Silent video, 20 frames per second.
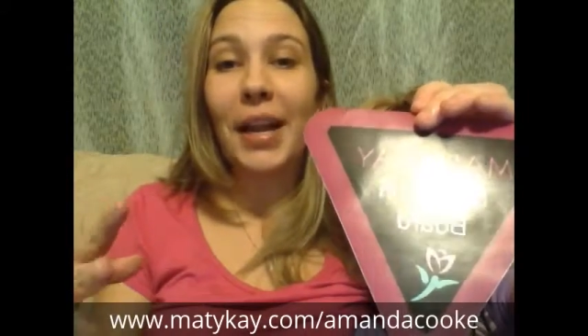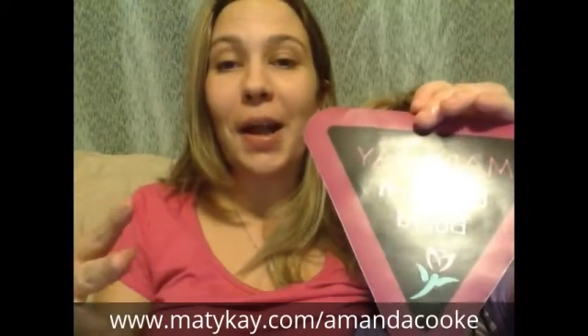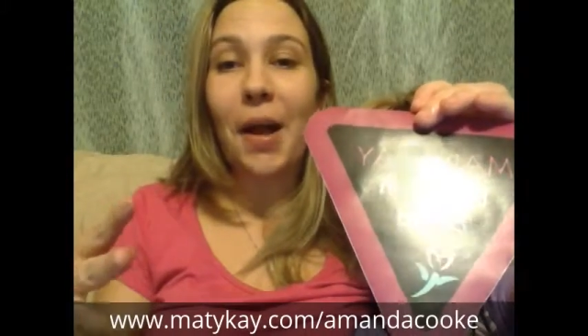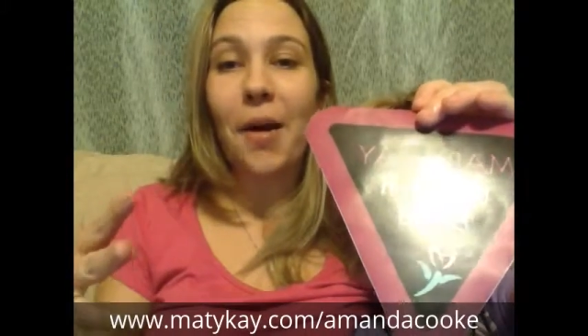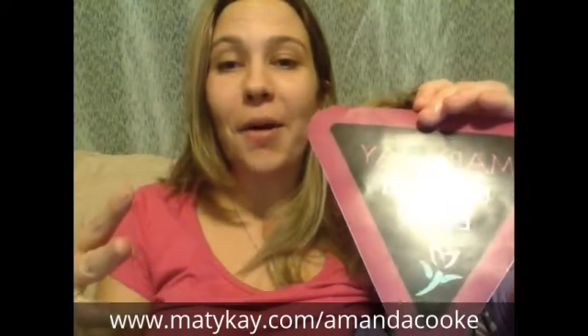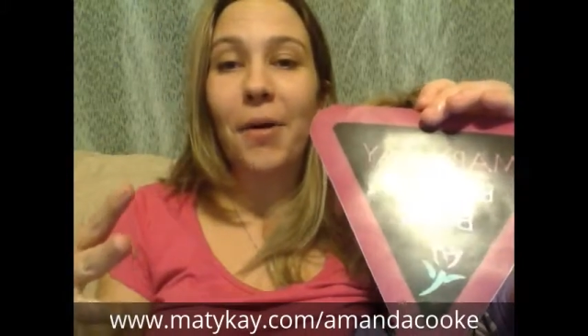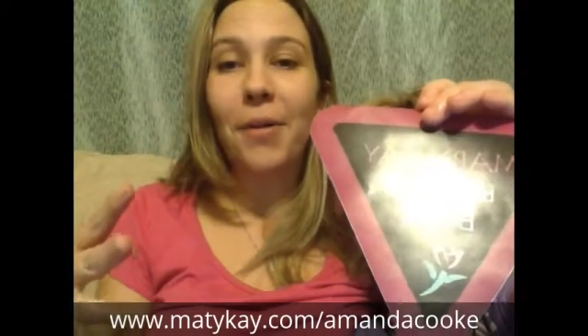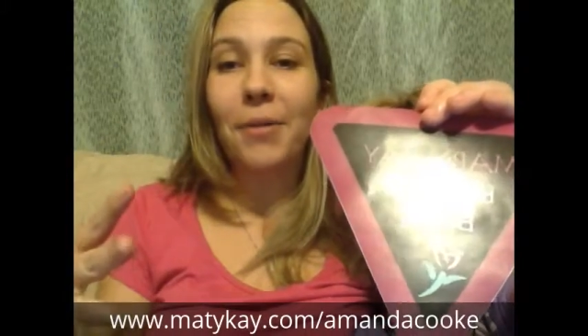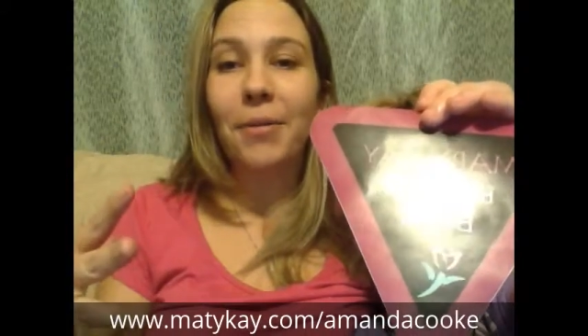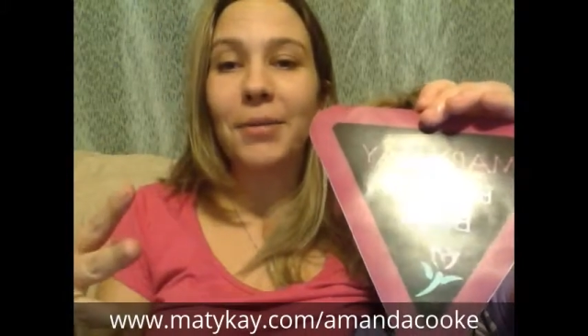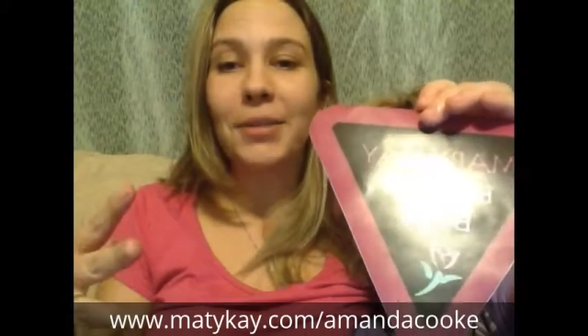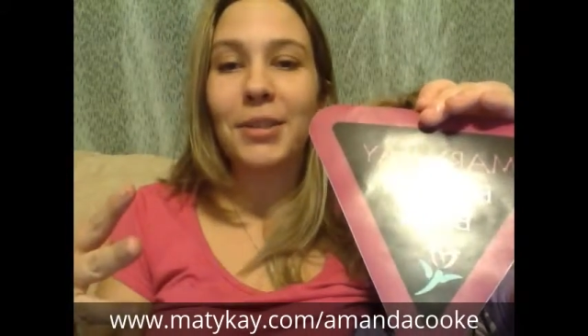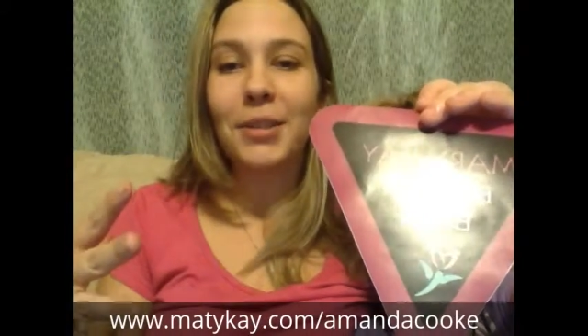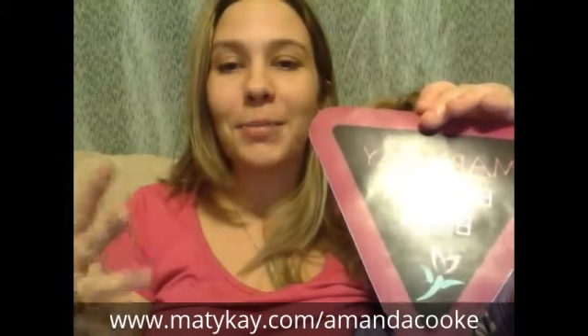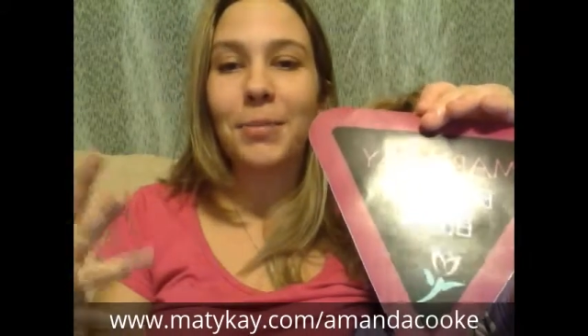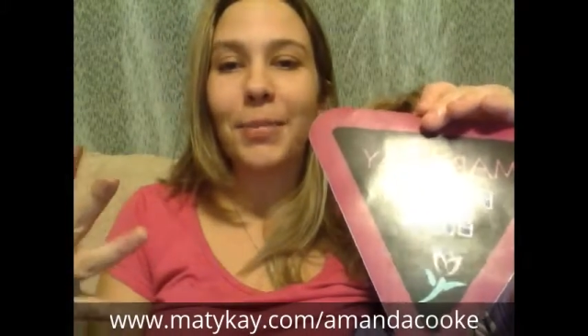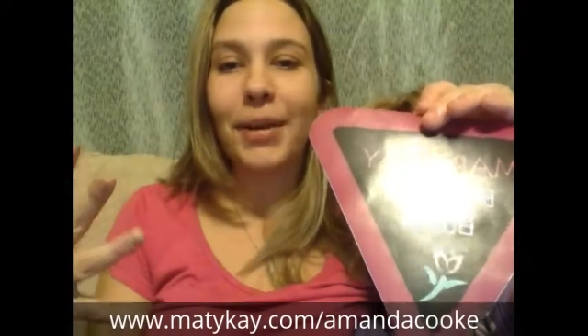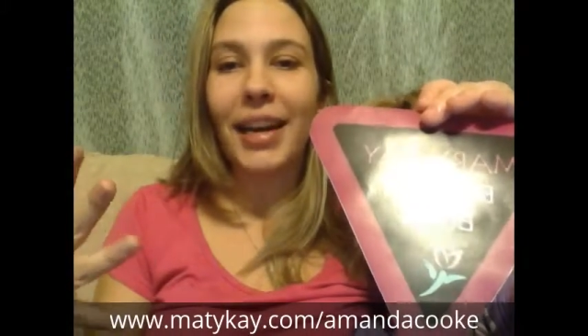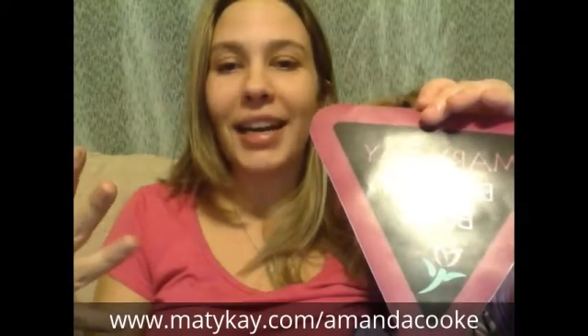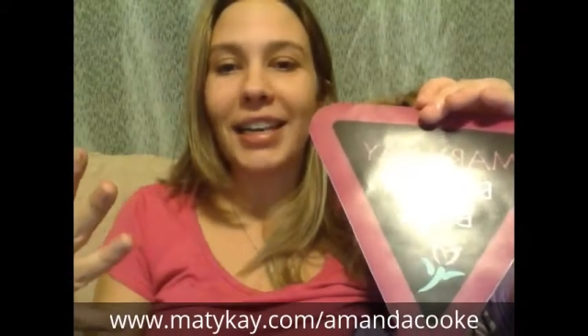on
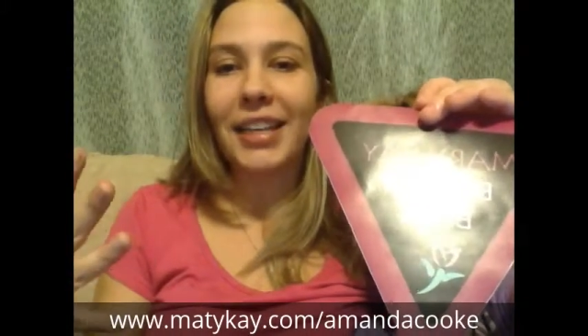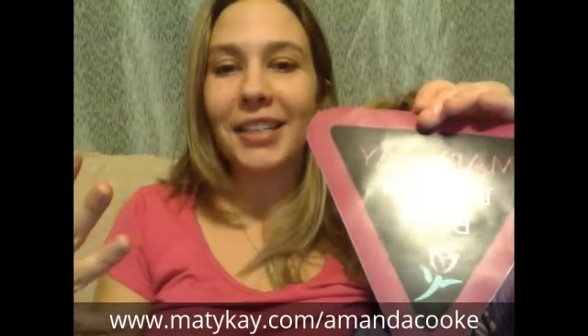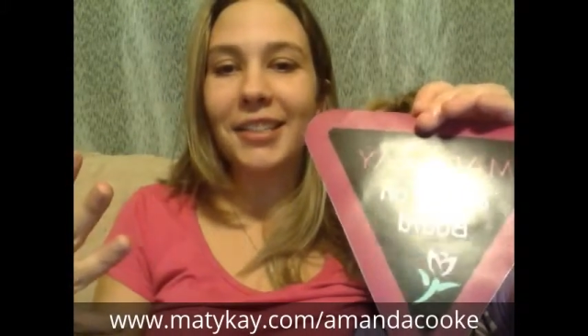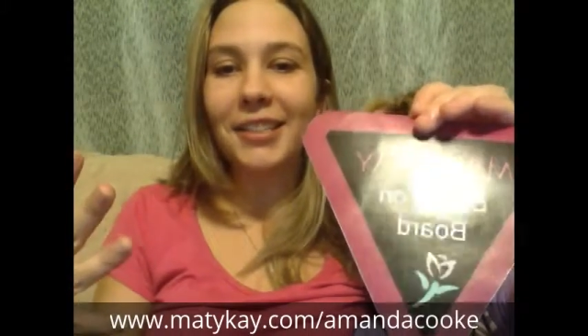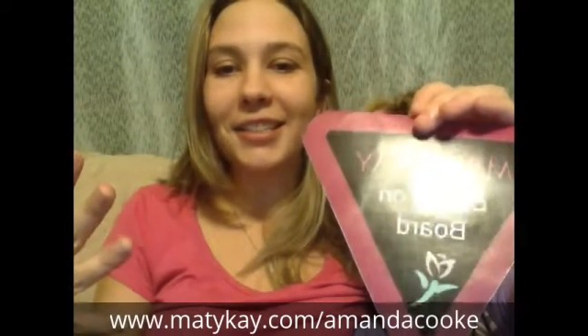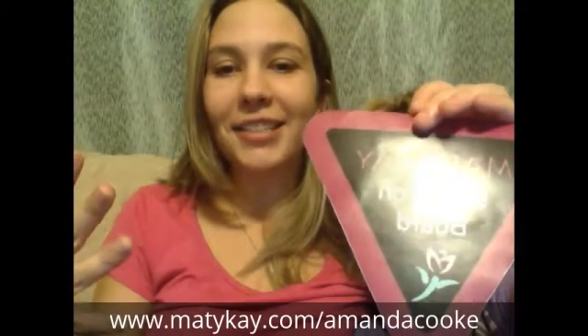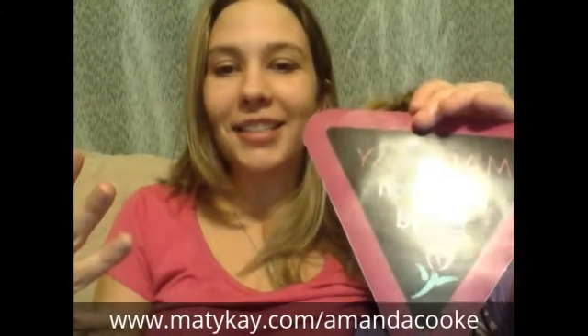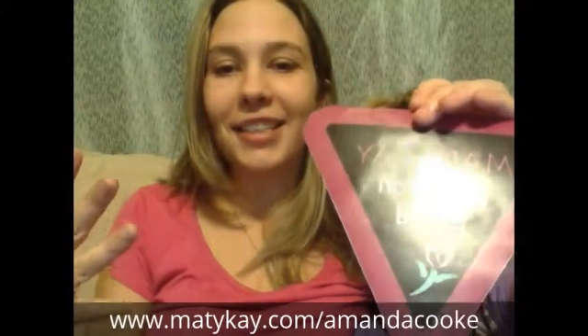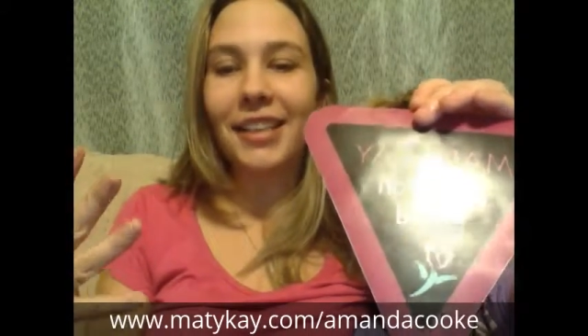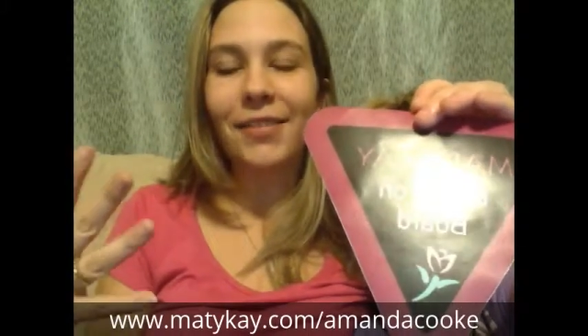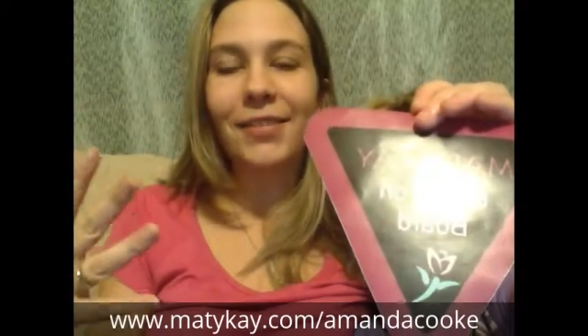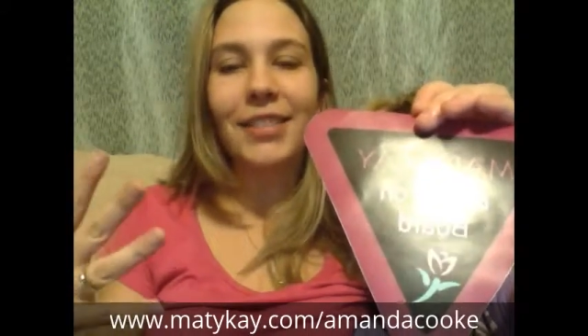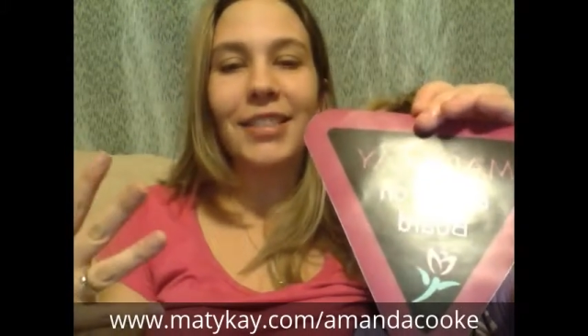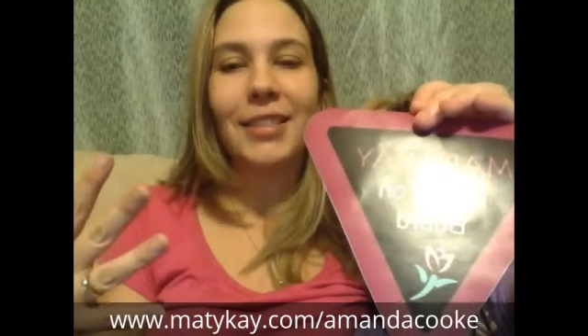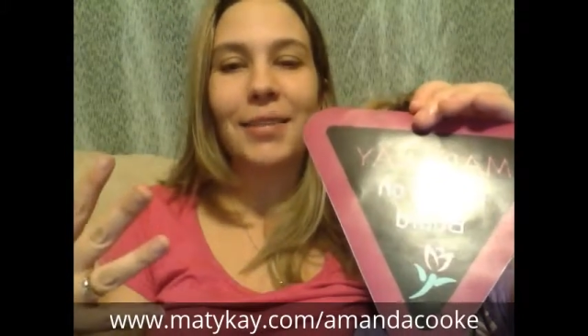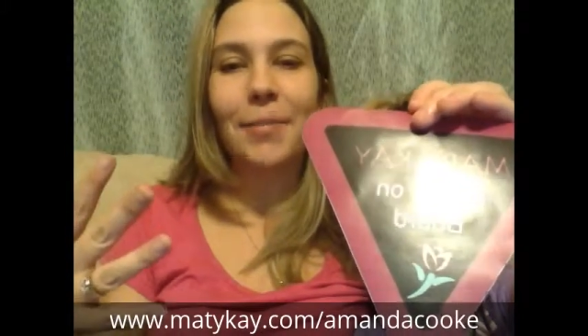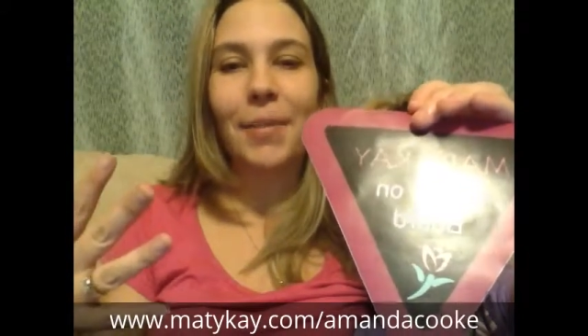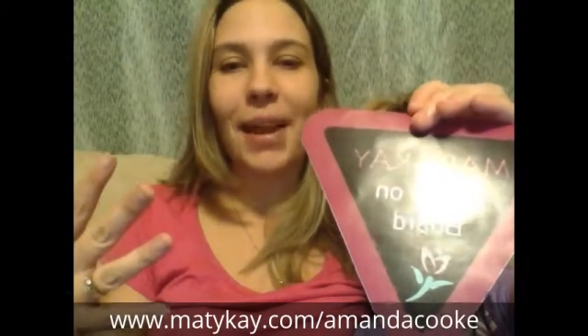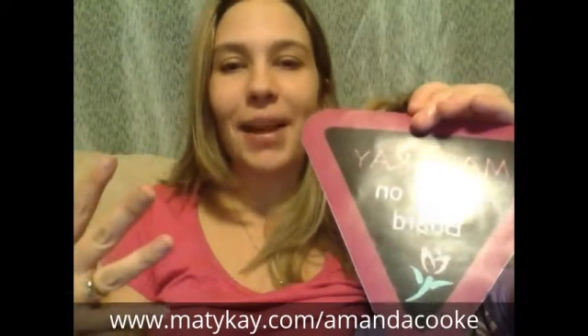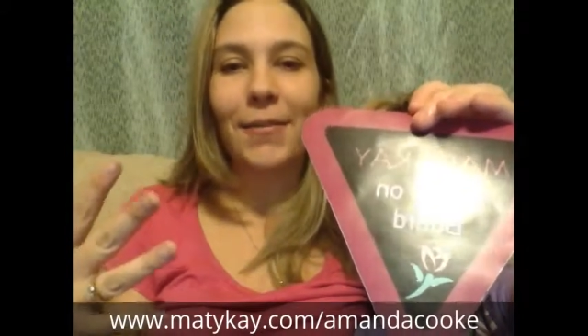some branding yourself and
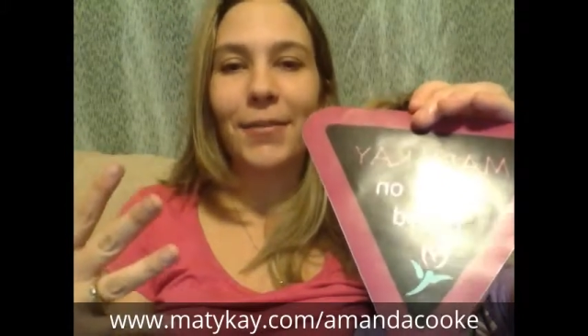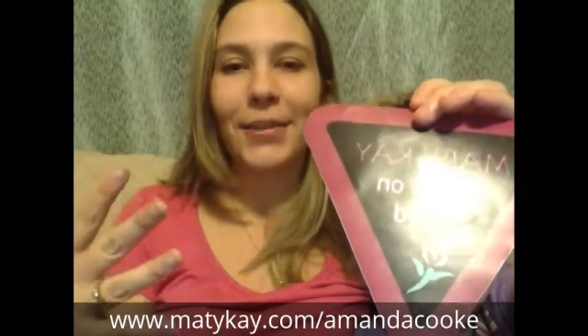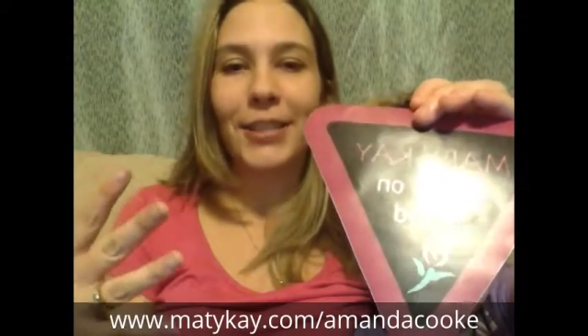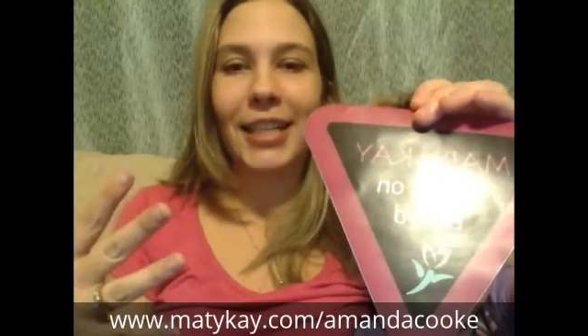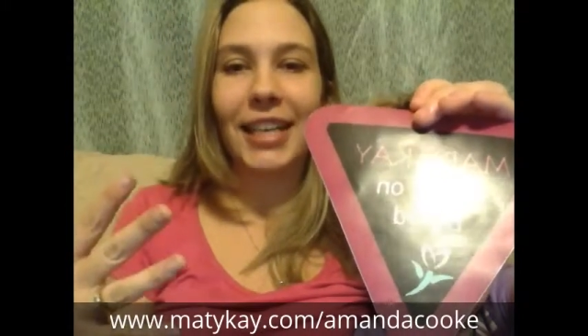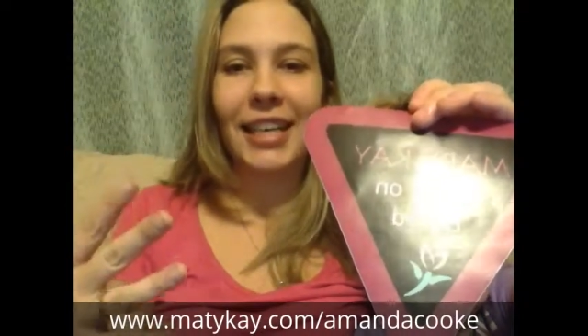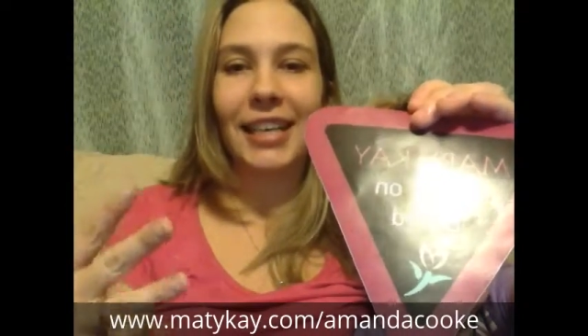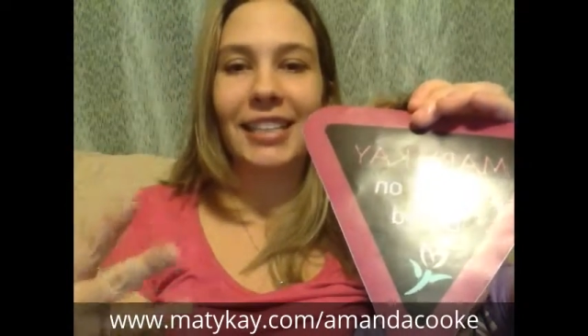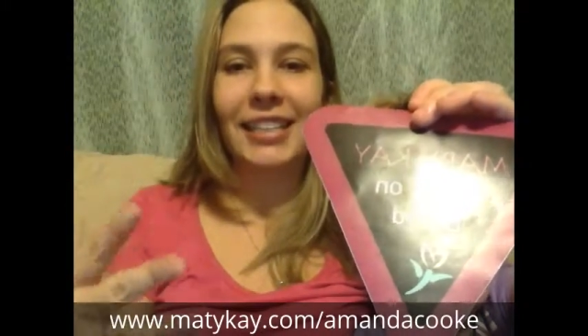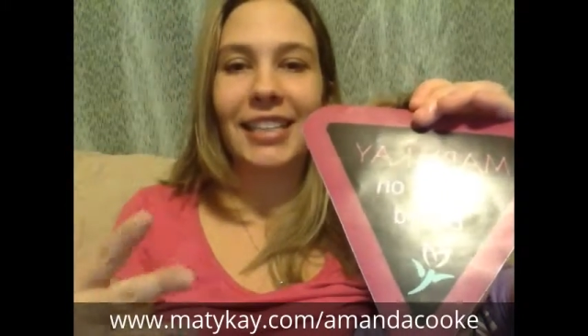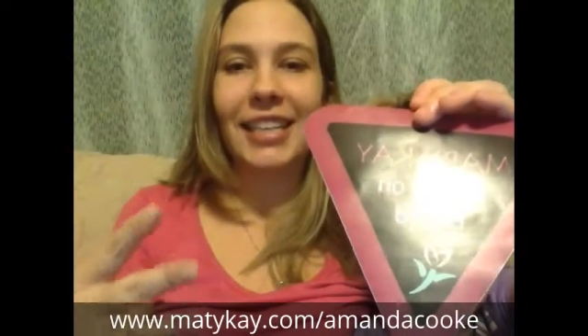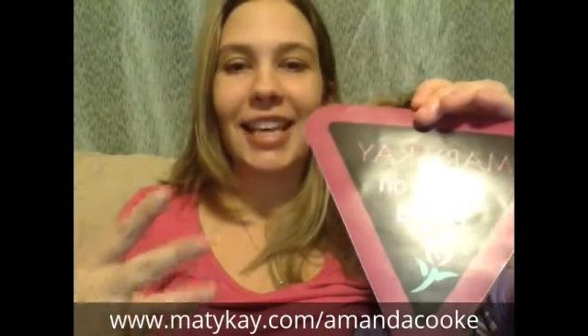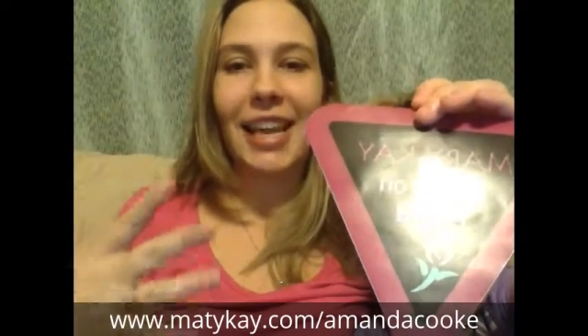some advertising